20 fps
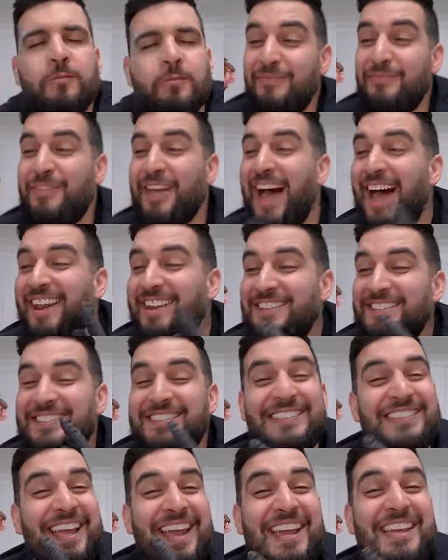That is
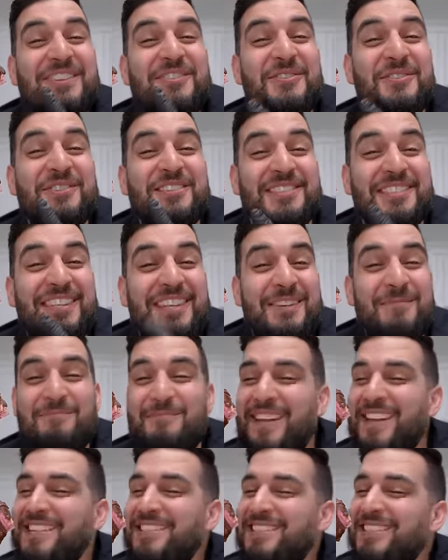dangerously
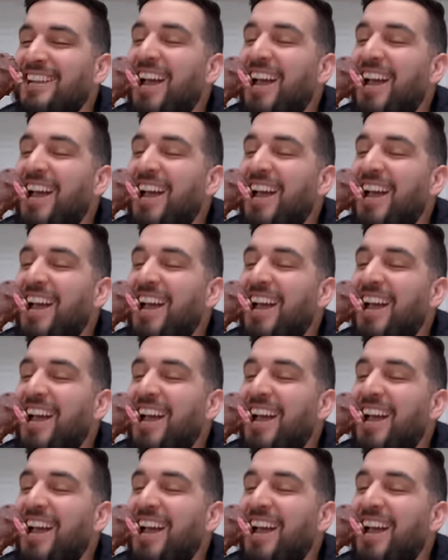amazing.